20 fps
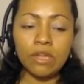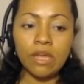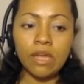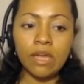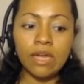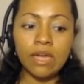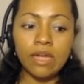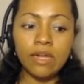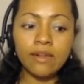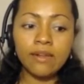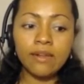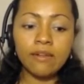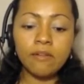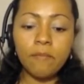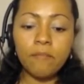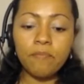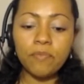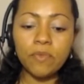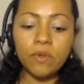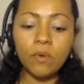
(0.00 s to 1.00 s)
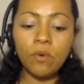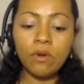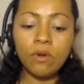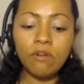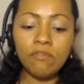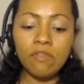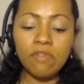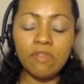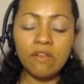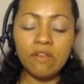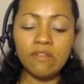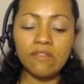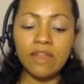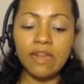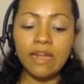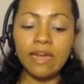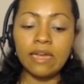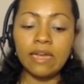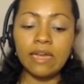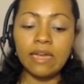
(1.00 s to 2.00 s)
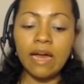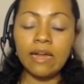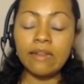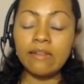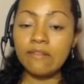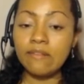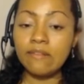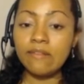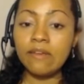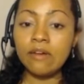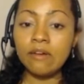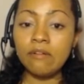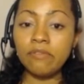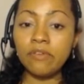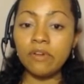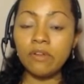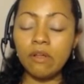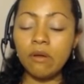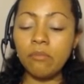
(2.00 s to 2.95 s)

And one of the things that I discovered,